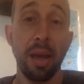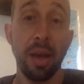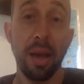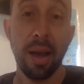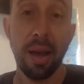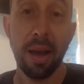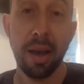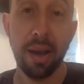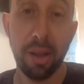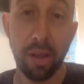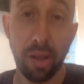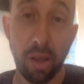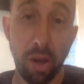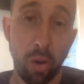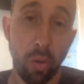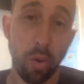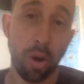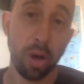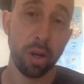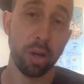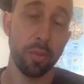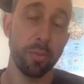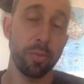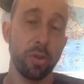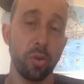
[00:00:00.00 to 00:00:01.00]
Hello,
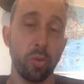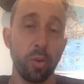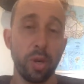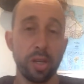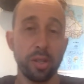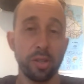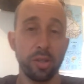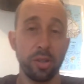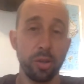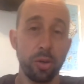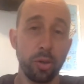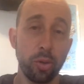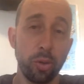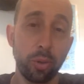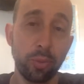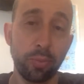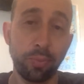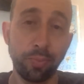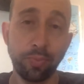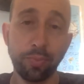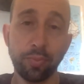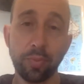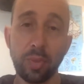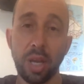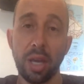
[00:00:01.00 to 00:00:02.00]
welcome to week 2,
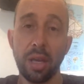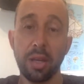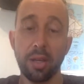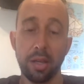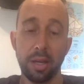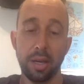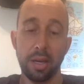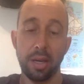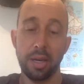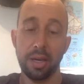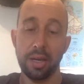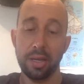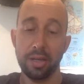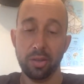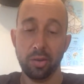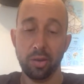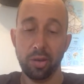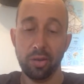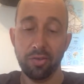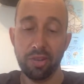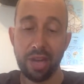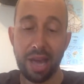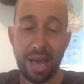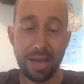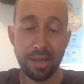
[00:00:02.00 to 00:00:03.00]
History
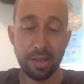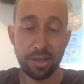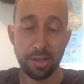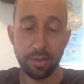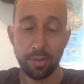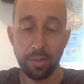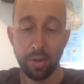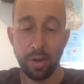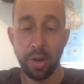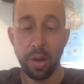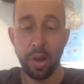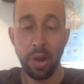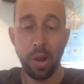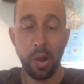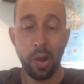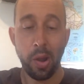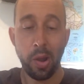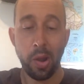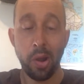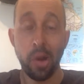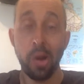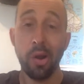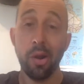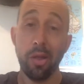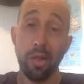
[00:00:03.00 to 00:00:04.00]
of Jazz,
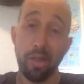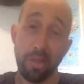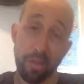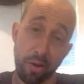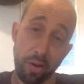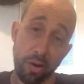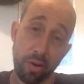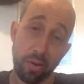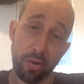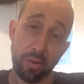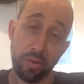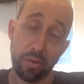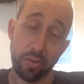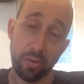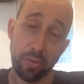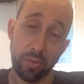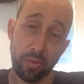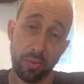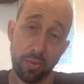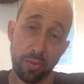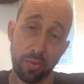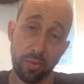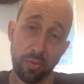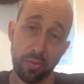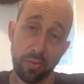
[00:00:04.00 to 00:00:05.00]
third
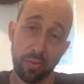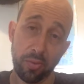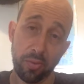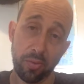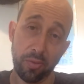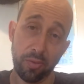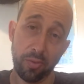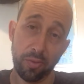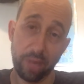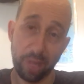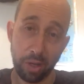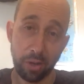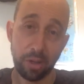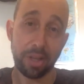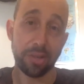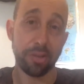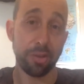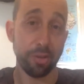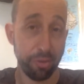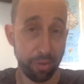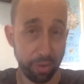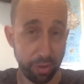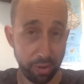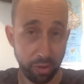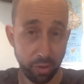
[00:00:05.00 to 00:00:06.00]
video lecture
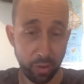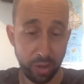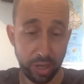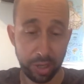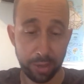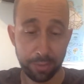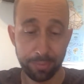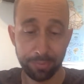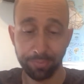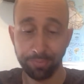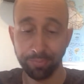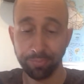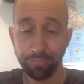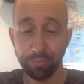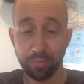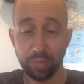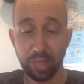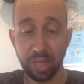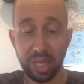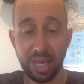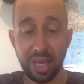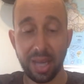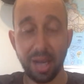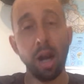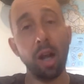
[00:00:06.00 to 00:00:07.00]
for the week.
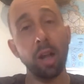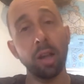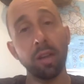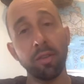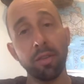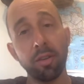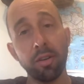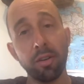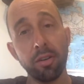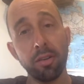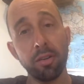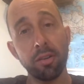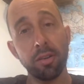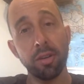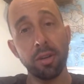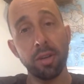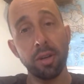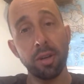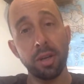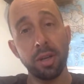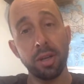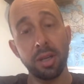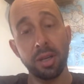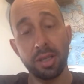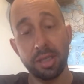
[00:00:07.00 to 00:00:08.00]
King Oliver,
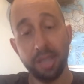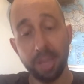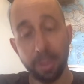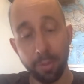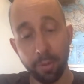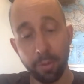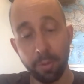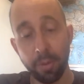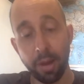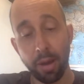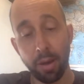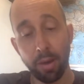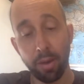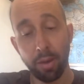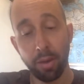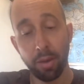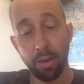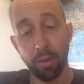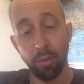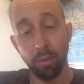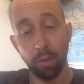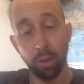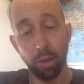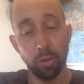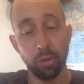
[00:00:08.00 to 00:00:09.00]
Dippermouth
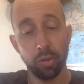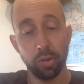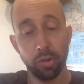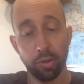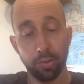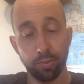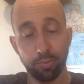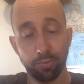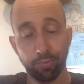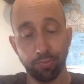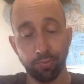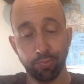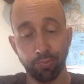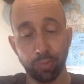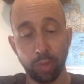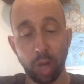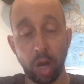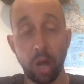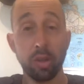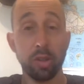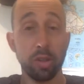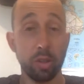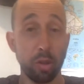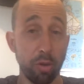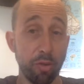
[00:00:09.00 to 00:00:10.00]
Blues,
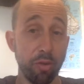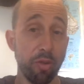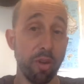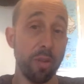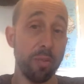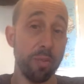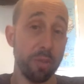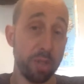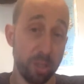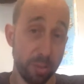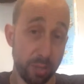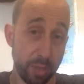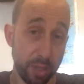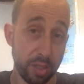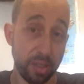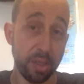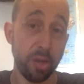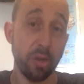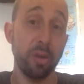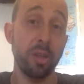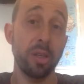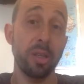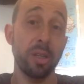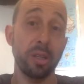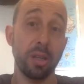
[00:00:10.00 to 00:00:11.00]
also from the
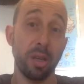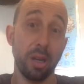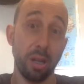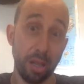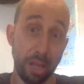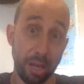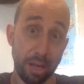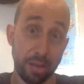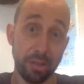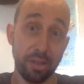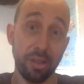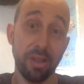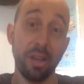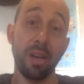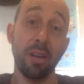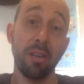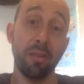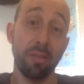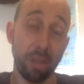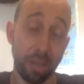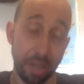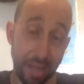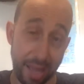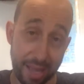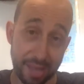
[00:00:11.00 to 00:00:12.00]
Smithsonian Collection
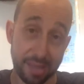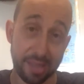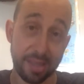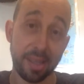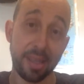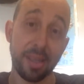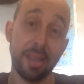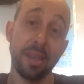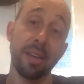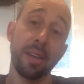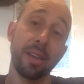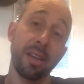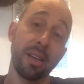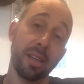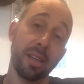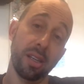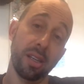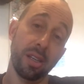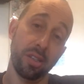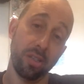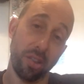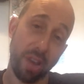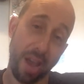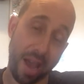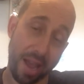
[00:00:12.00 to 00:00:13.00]
of Classic
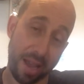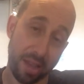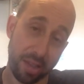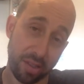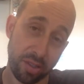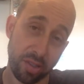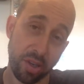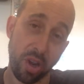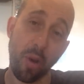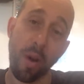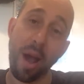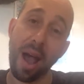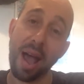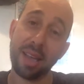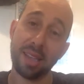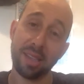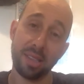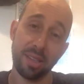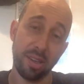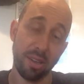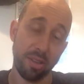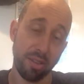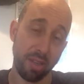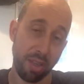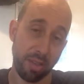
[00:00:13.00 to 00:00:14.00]
Jazz. No
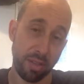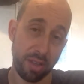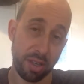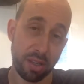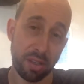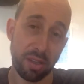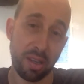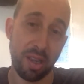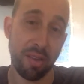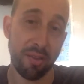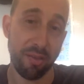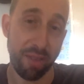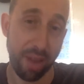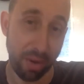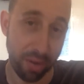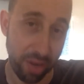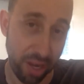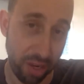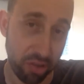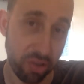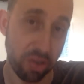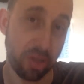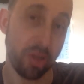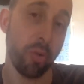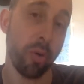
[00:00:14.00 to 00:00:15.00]
accident that these
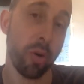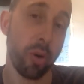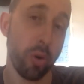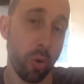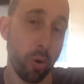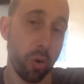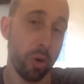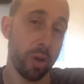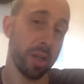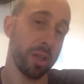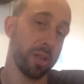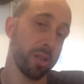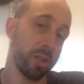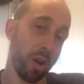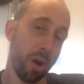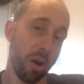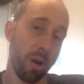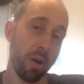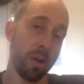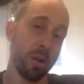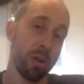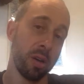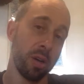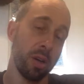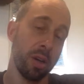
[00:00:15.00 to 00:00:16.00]
foundational recordings
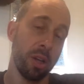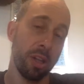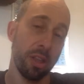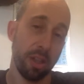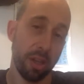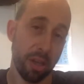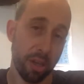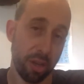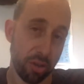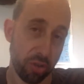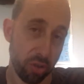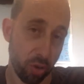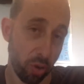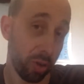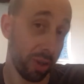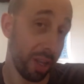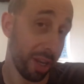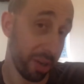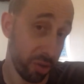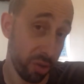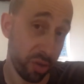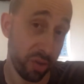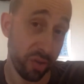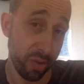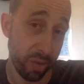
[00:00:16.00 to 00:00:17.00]
are the short
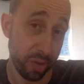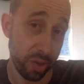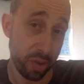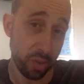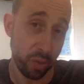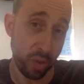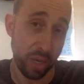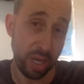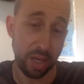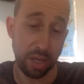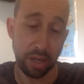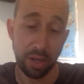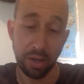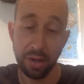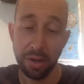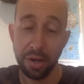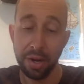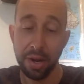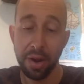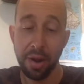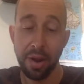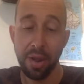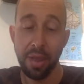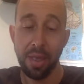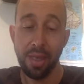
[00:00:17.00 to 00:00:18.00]
lectures for this week.
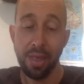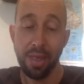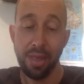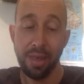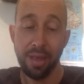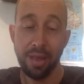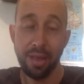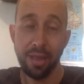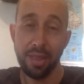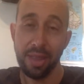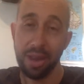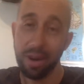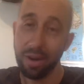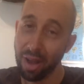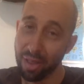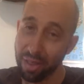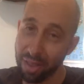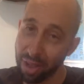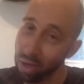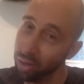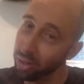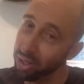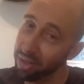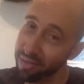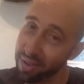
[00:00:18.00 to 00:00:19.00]
They are not
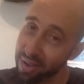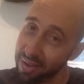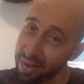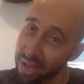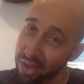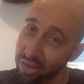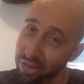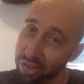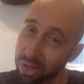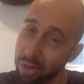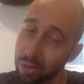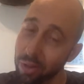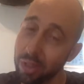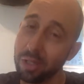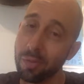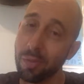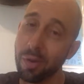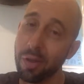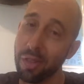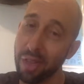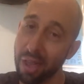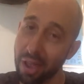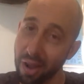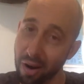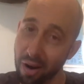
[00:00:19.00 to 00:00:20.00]
the only foundational ones,
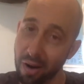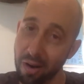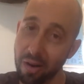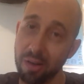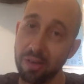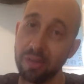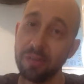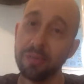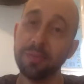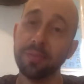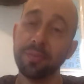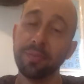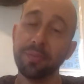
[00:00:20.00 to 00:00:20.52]
but they are